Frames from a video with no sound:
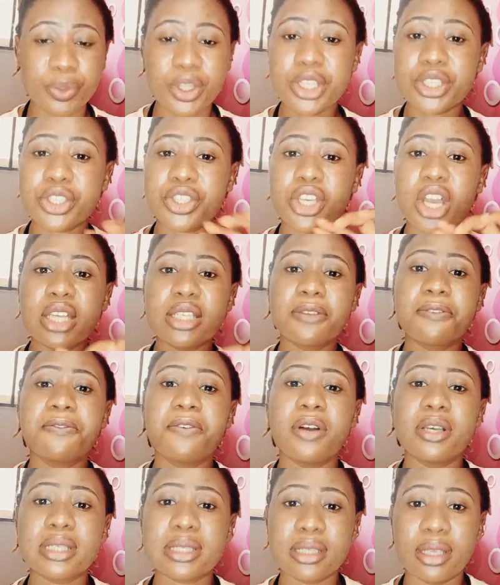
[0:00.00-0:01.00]
It's just the
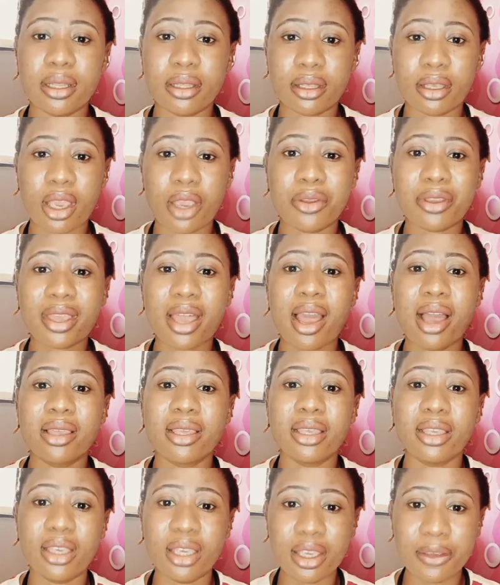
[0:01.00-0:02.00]
first aid care you
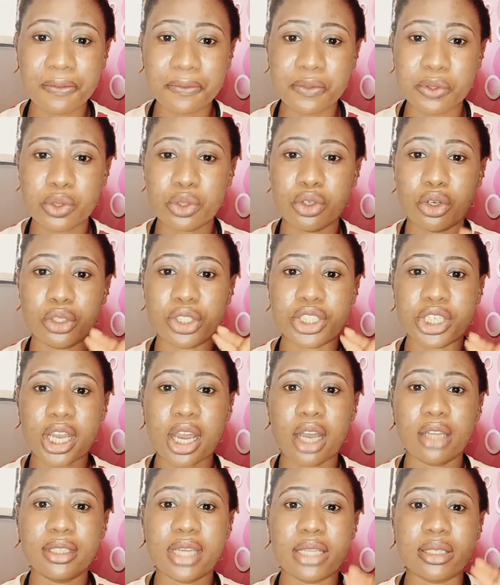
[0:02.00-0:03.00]
can give to your
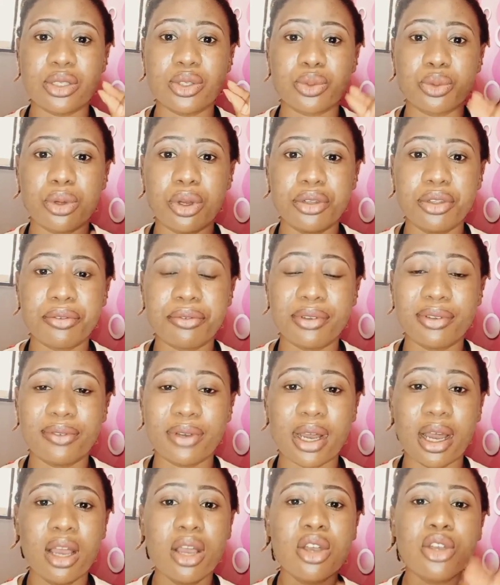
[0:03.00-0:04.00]
child that is running
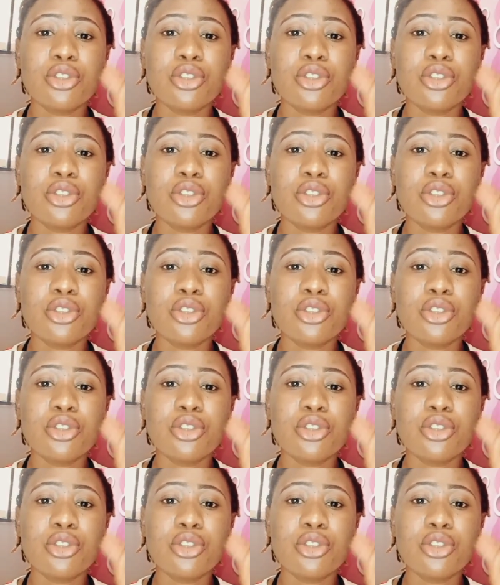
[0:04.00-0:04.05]
fever